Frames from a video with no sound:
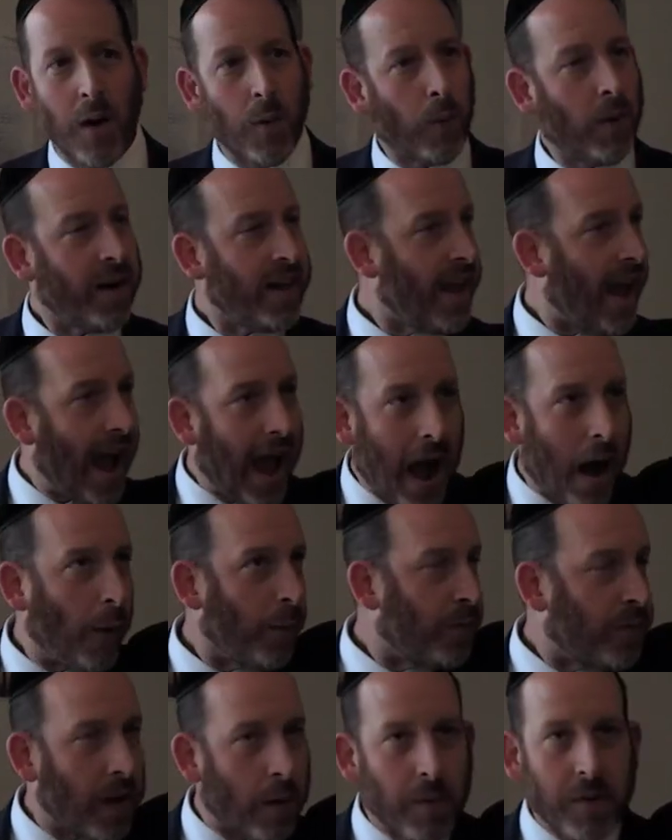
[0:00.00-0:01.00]
What are you
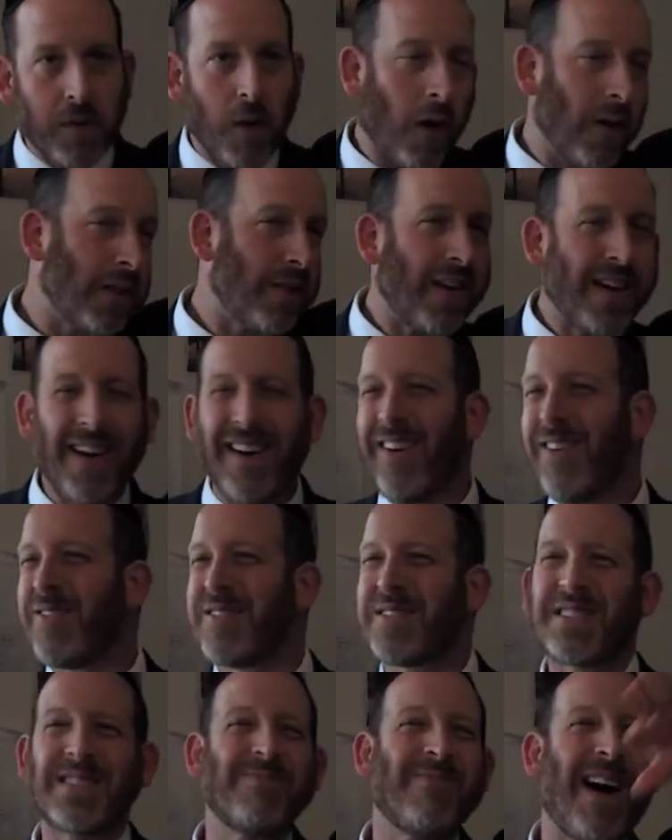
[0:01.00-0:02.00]
out there with all the way, oh, you
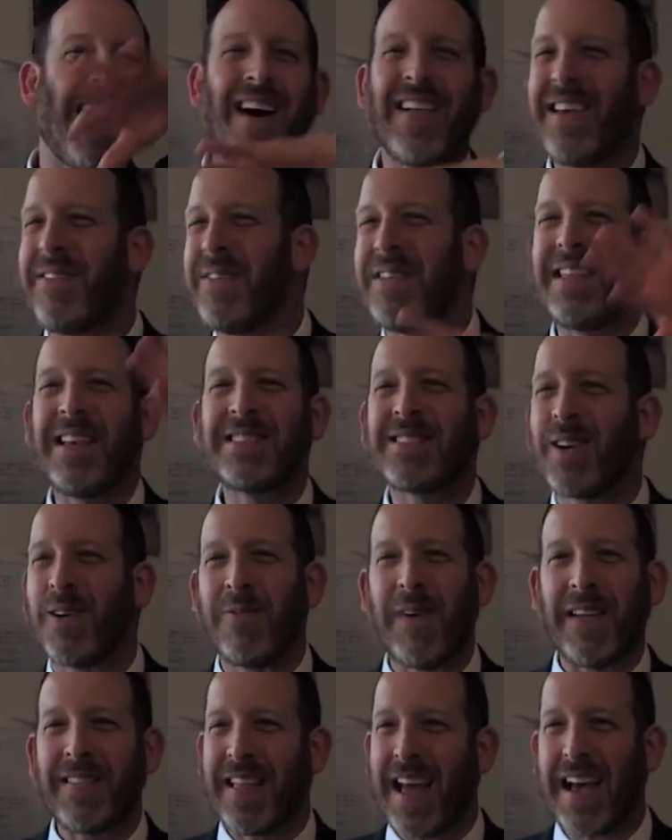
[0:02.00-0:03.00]
smile, everything's so
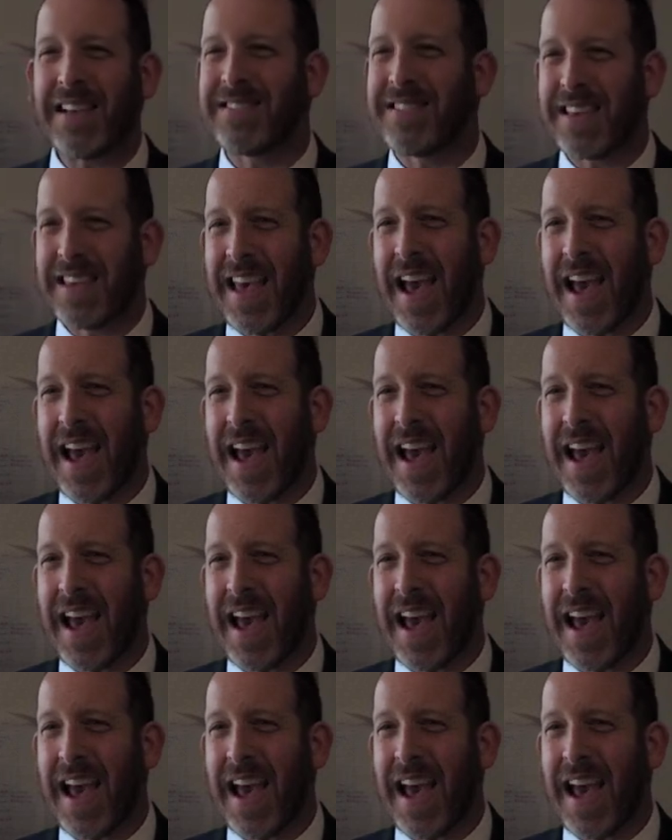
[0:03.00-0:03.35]
fantastic.